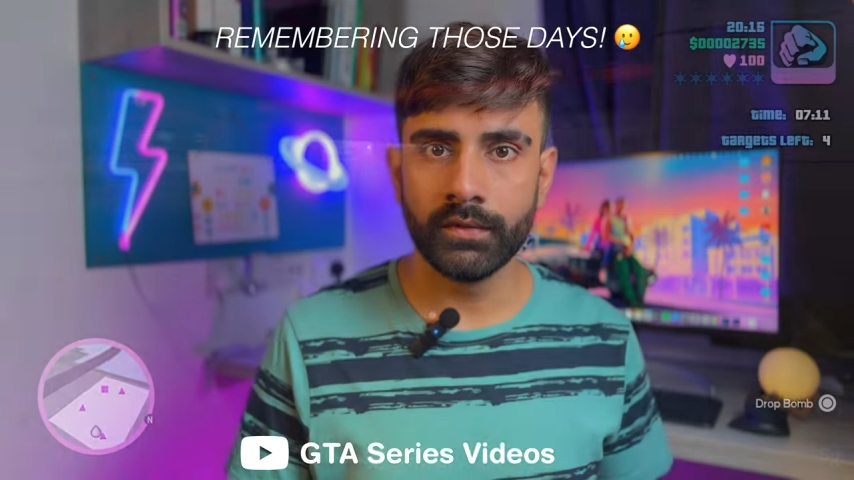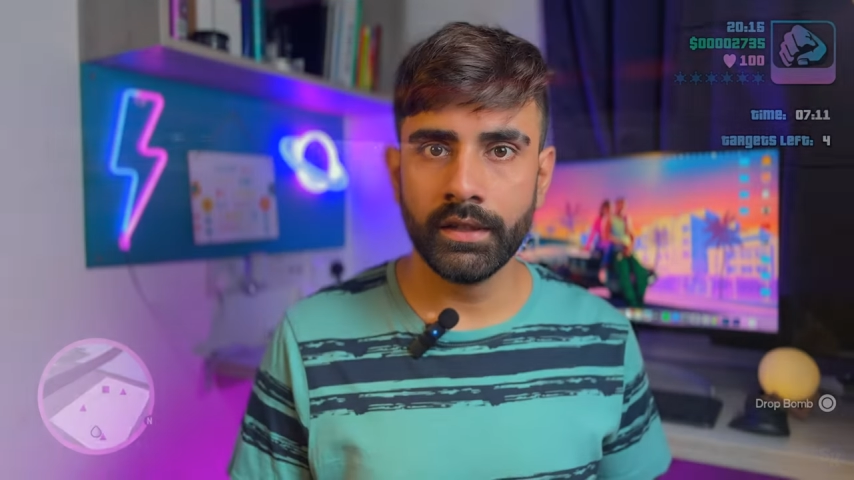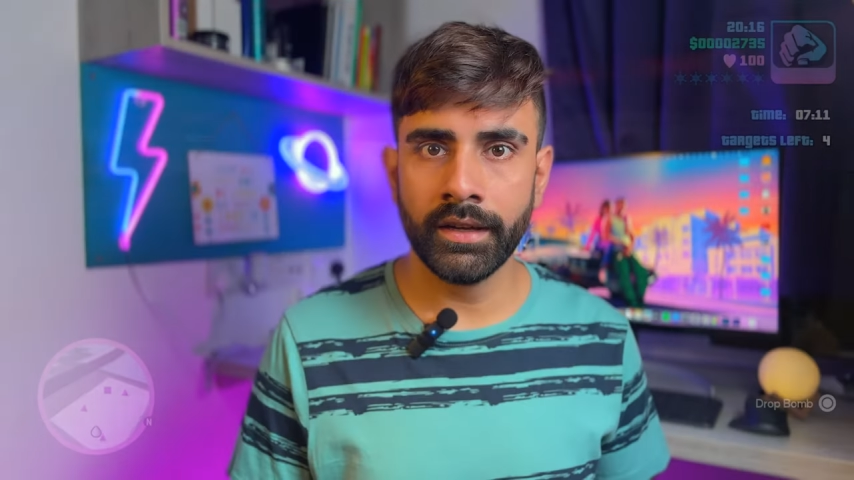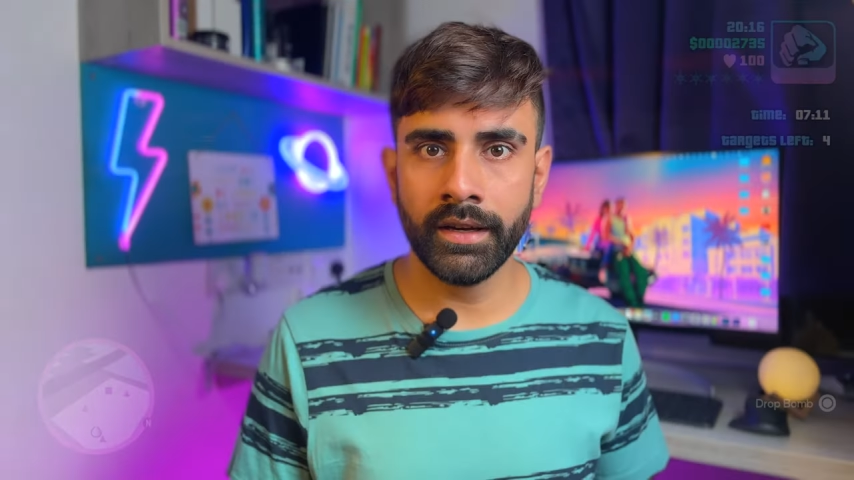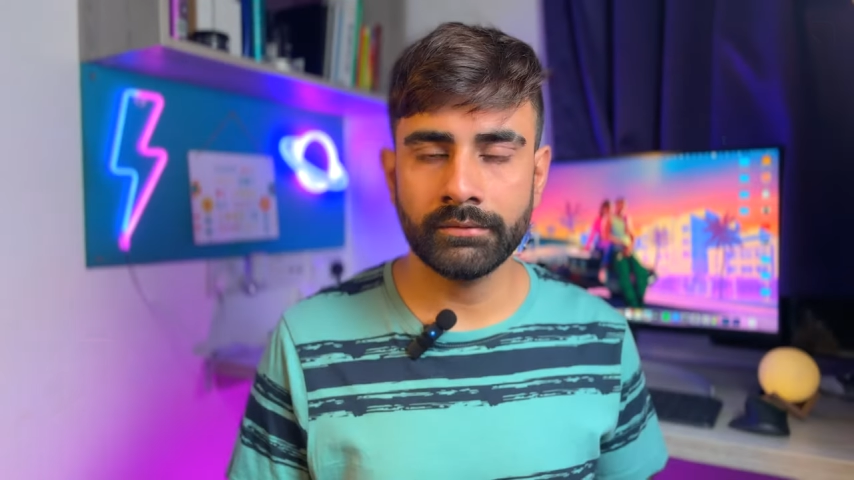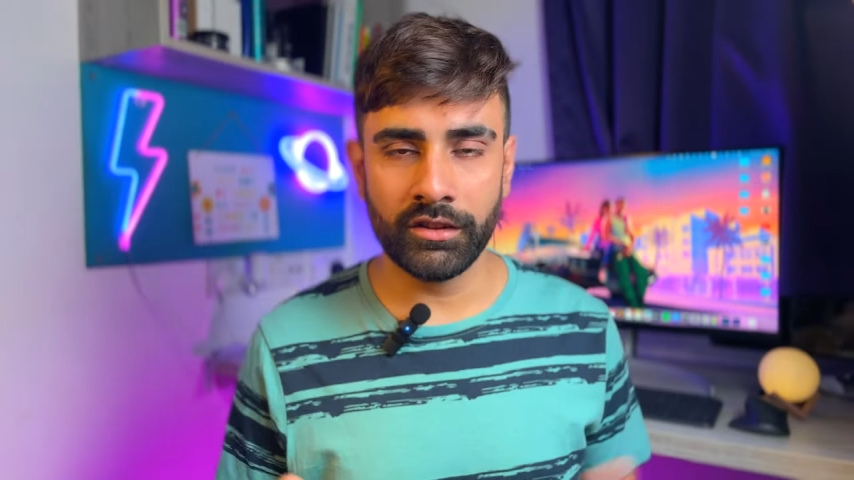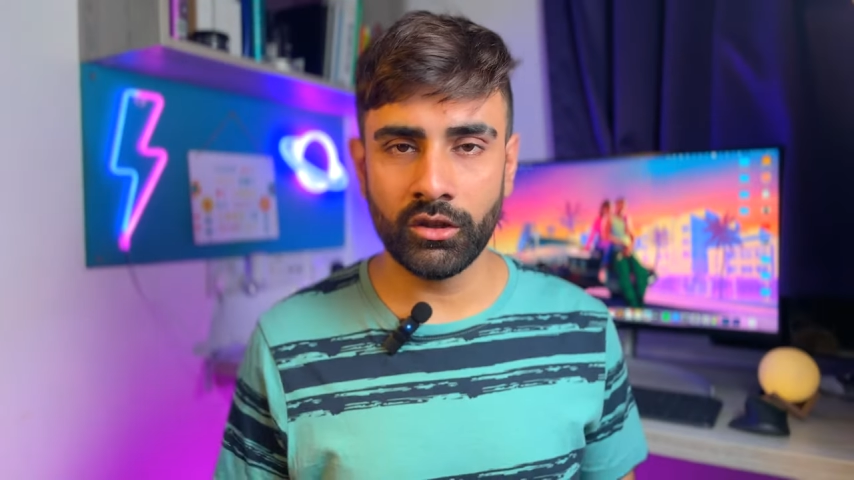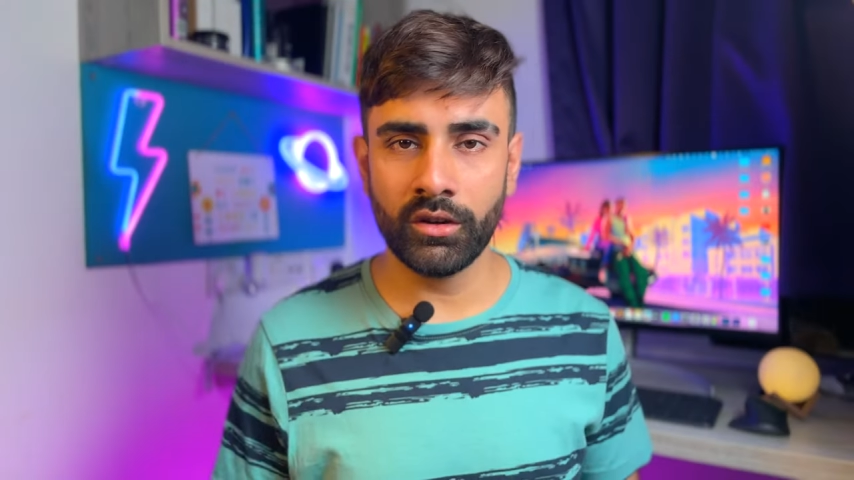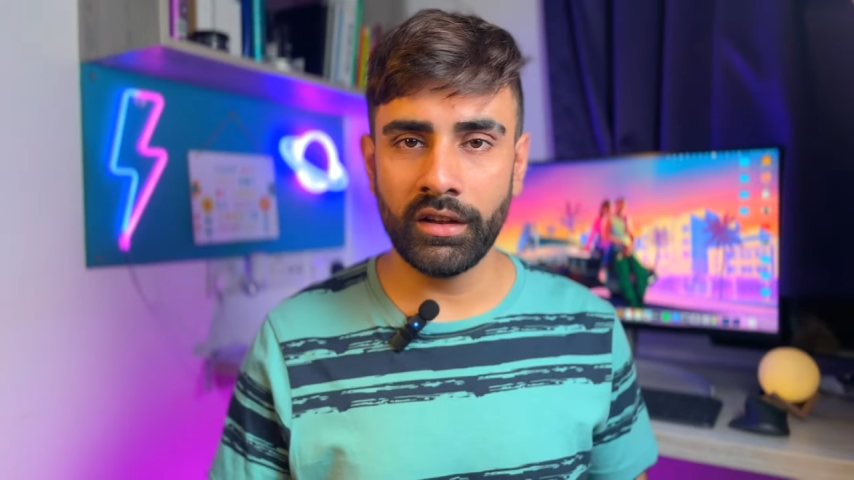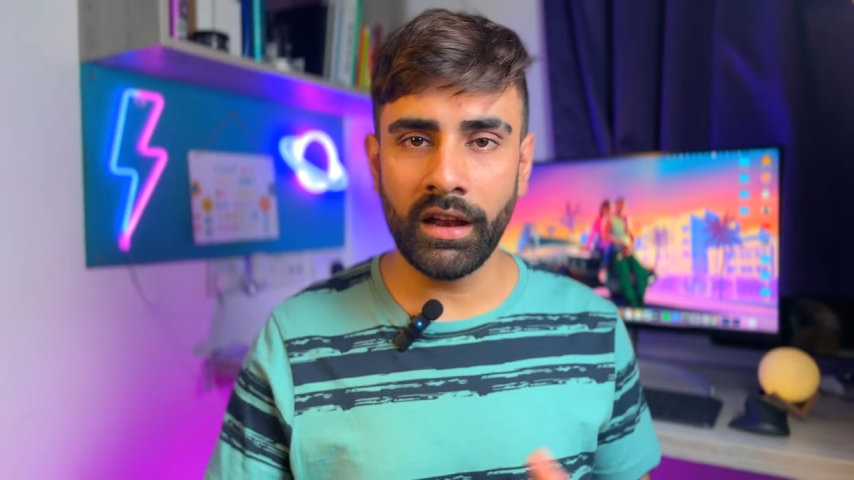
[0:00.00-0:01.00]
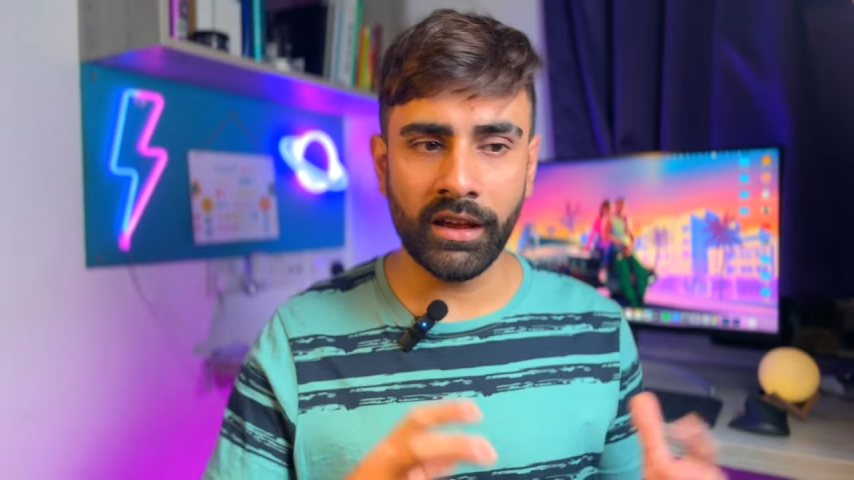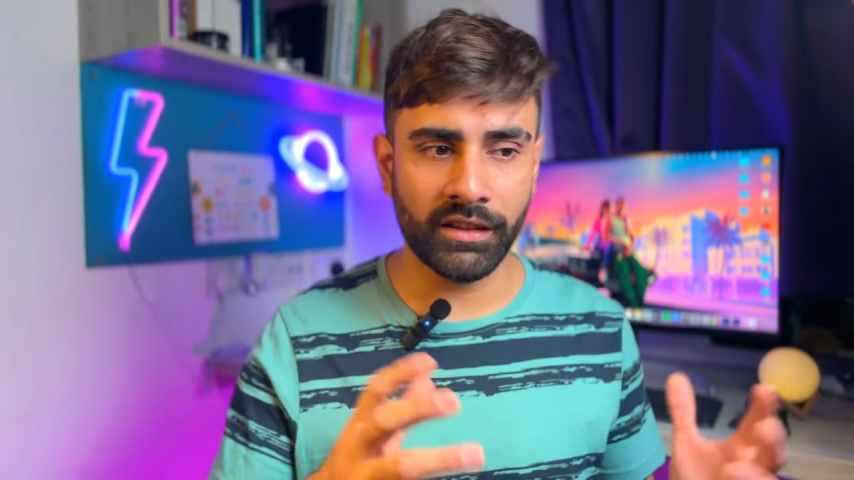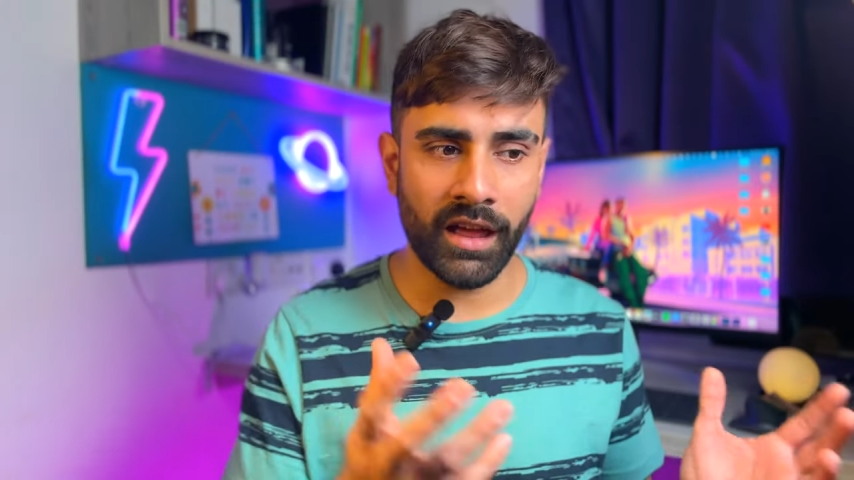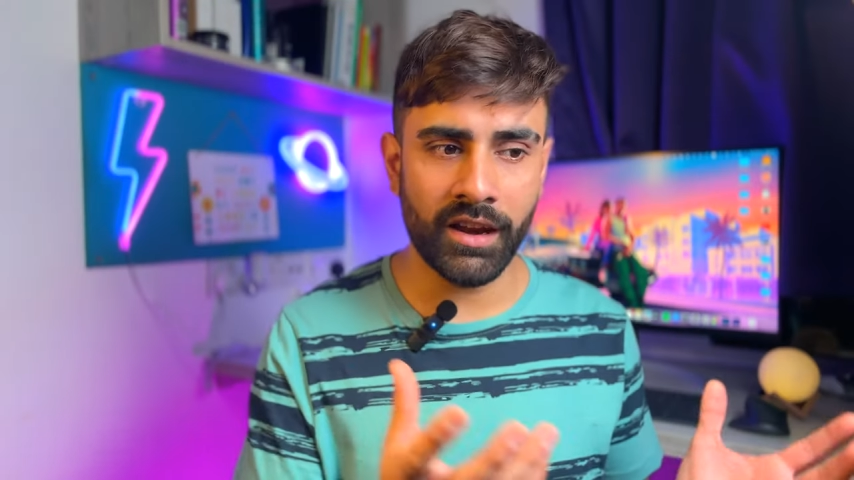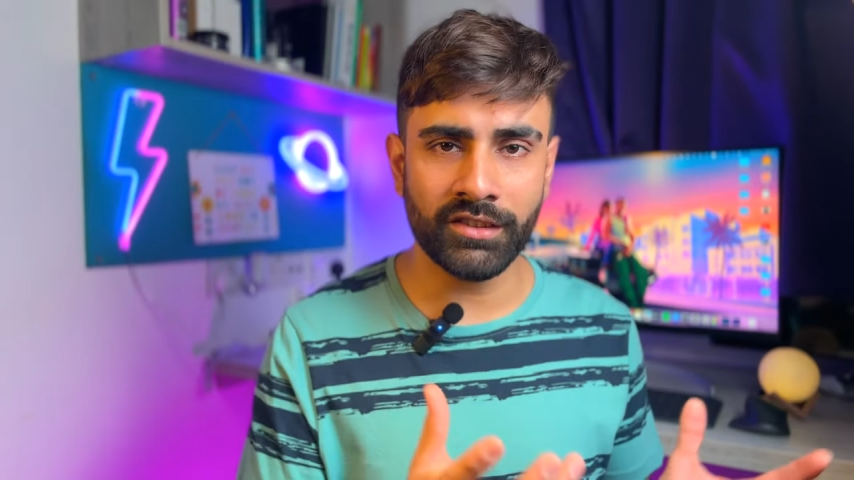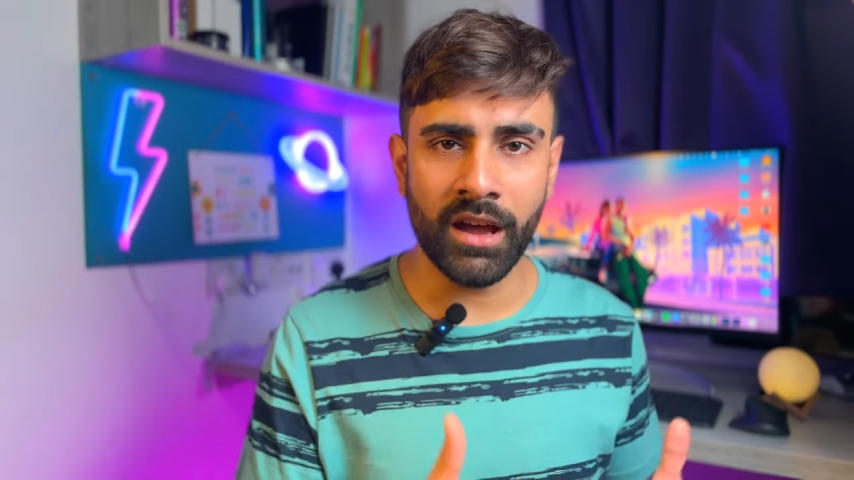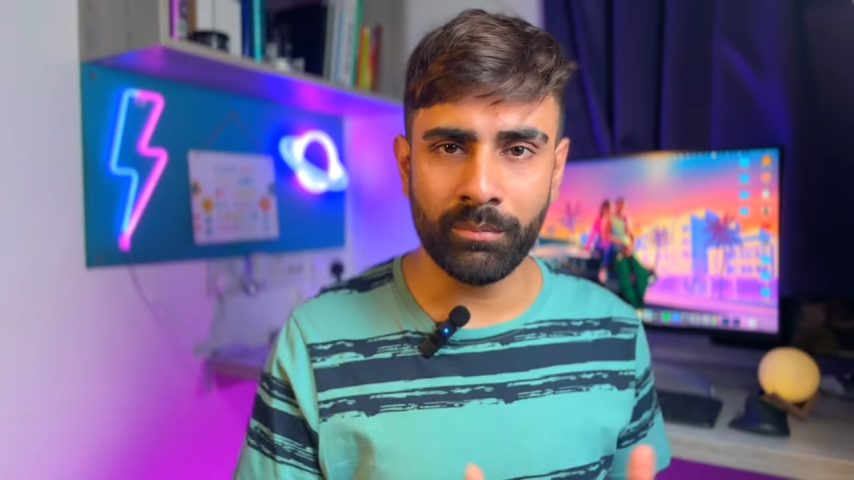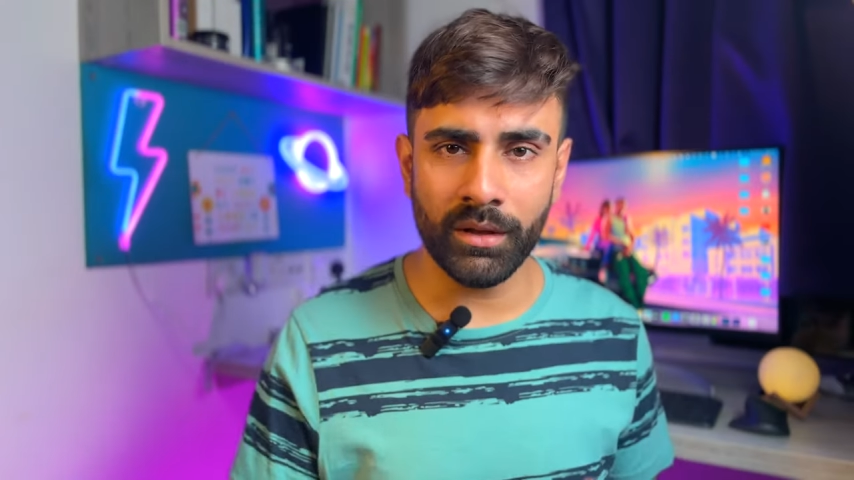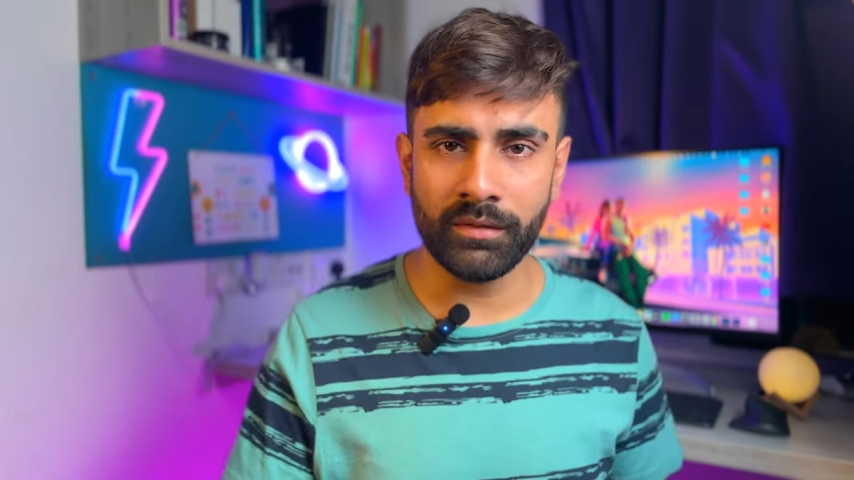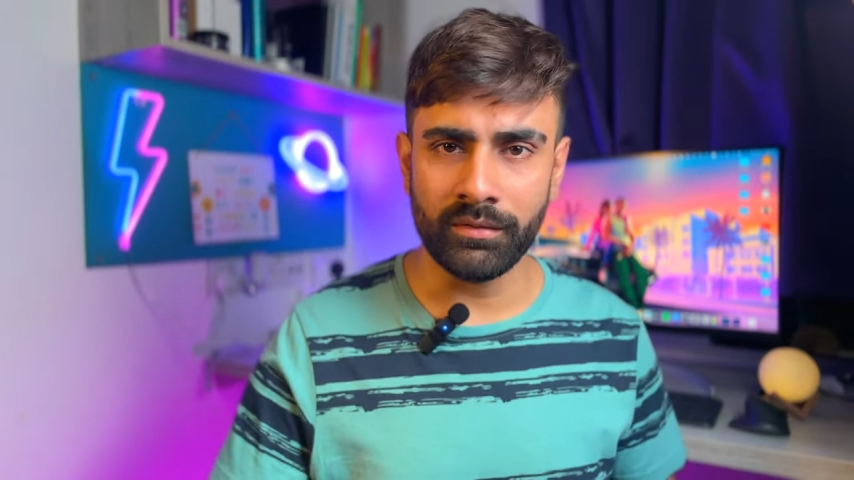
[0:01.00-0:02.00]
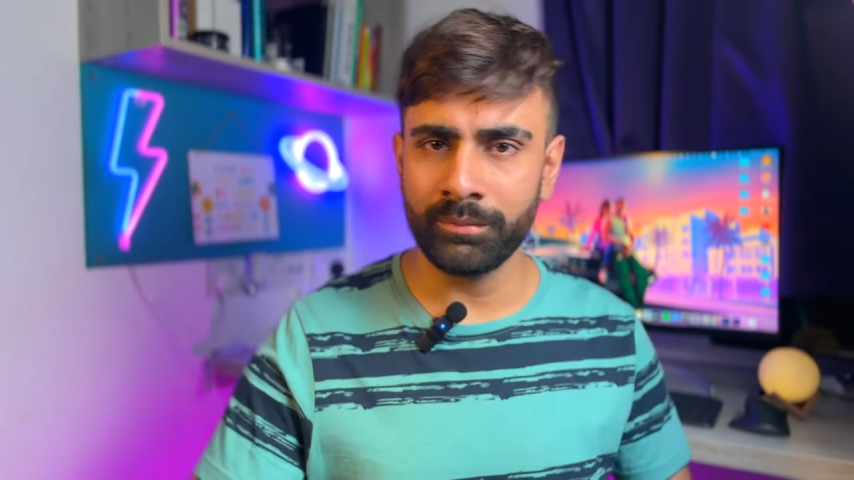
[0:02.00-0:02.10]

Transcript: Yeah. So like that example,